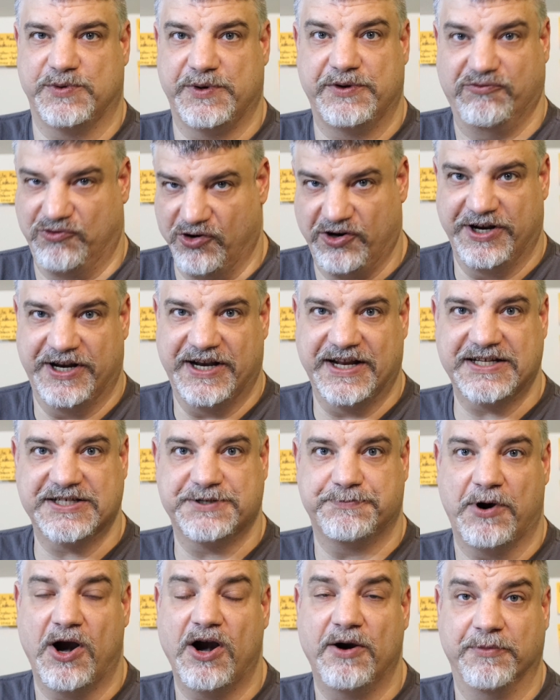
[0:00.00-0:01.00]
we run an
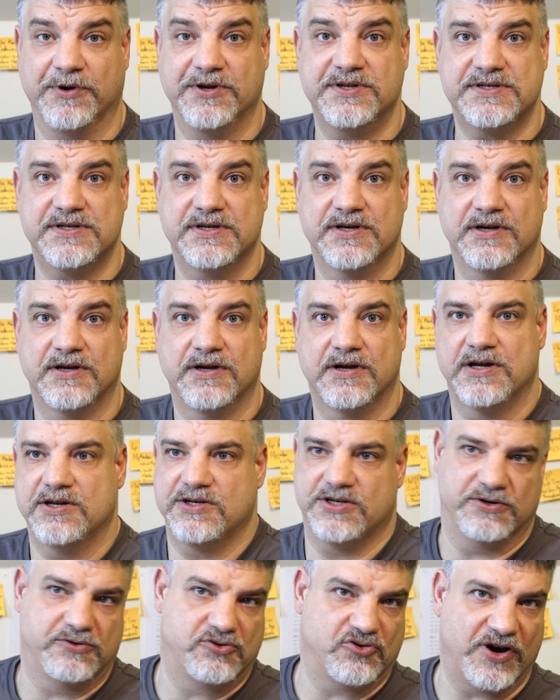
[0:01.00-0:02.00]
experiment
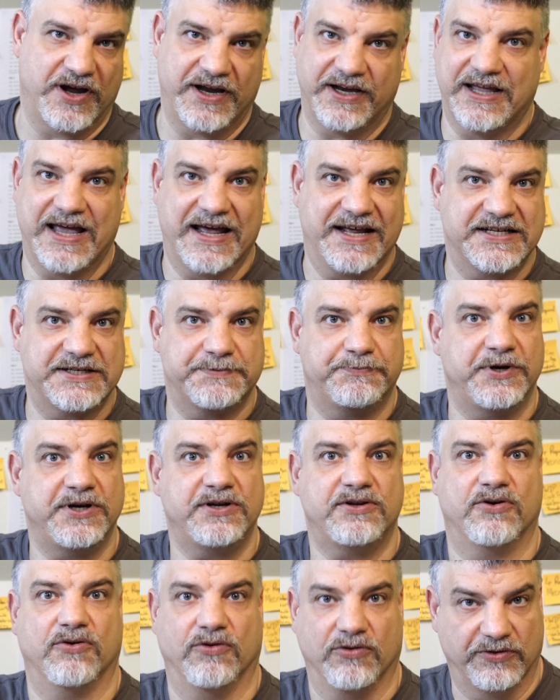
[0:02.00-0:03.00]
to try and get a
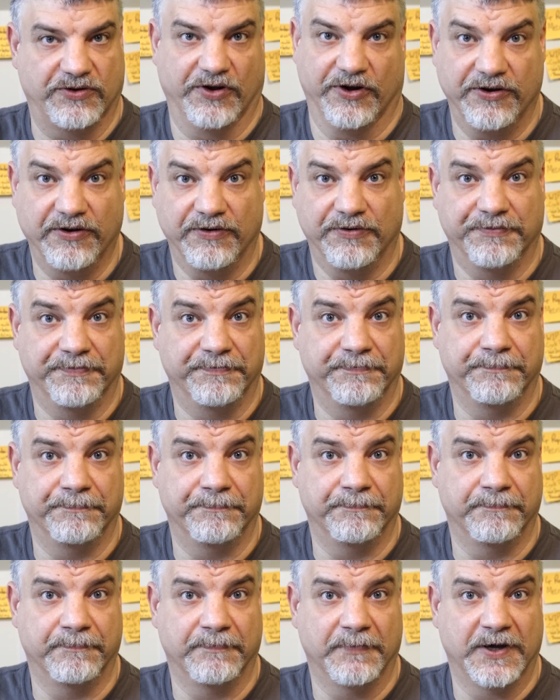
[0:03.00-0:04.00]
sprint goal done.
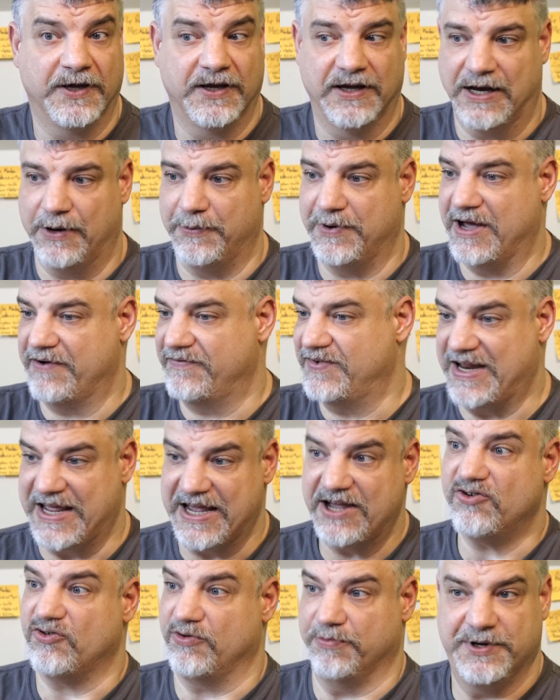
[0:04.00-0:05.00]
And we have an
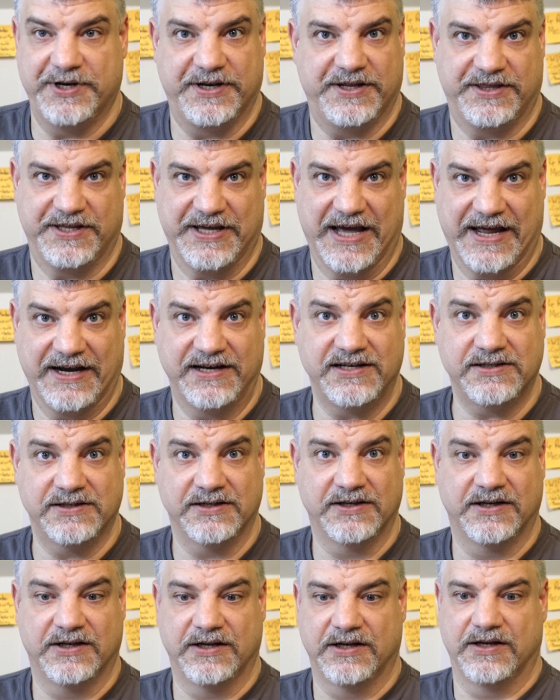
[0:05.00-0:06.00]
increment at the end,
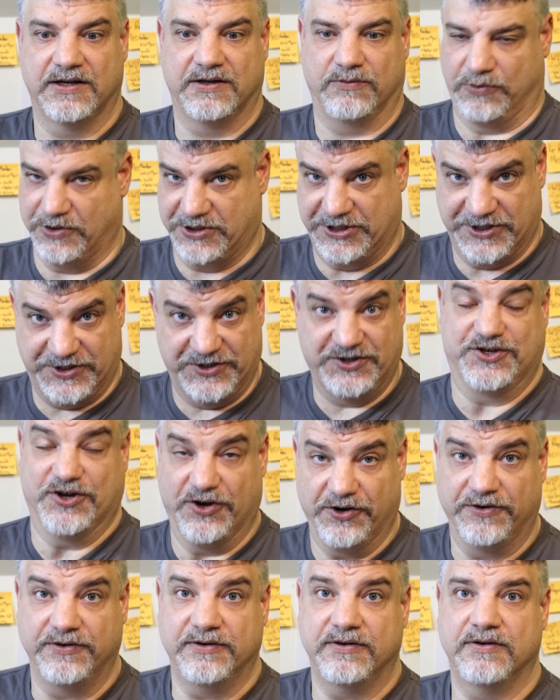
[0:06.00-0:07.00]
which is
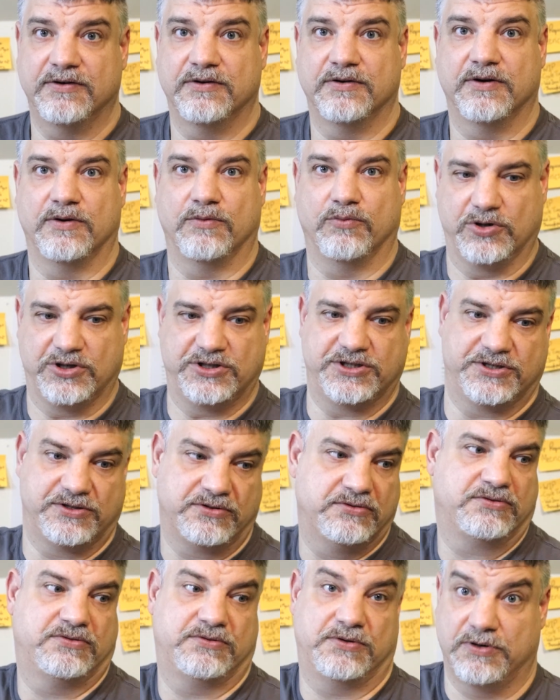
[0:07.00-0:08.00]
done, which
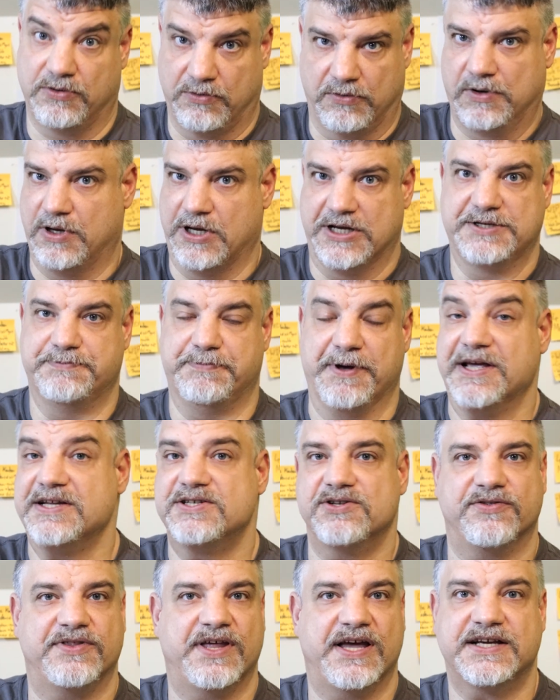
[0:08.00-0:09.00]
is
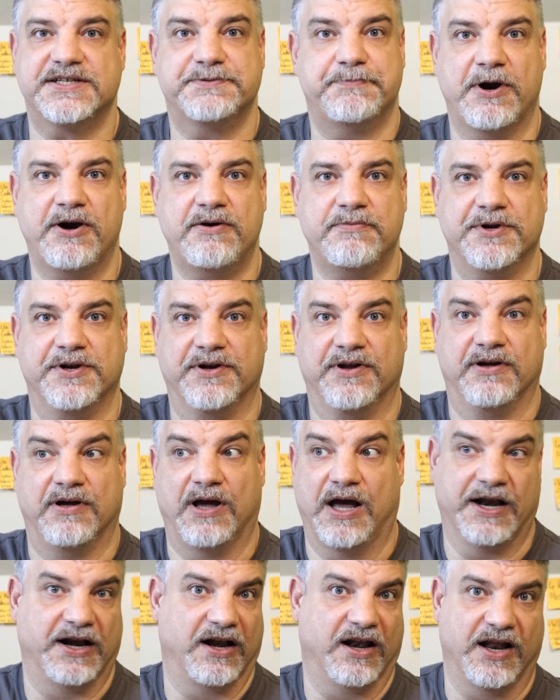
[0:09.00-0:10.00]
based on that experiment.
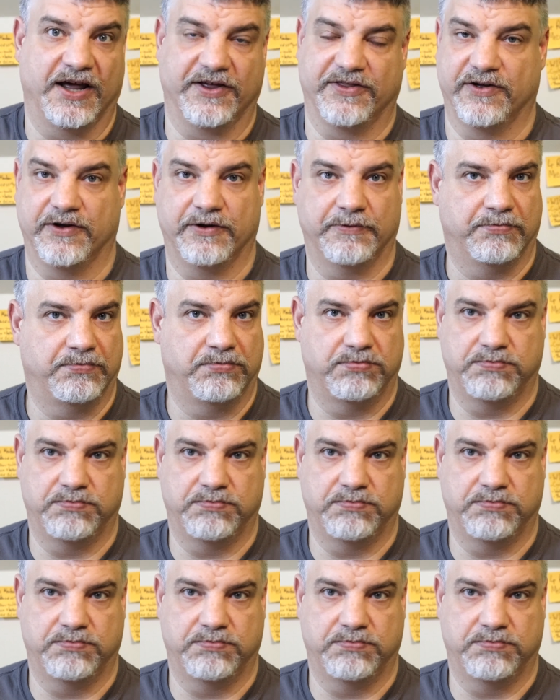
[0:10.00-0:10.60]
And it'll either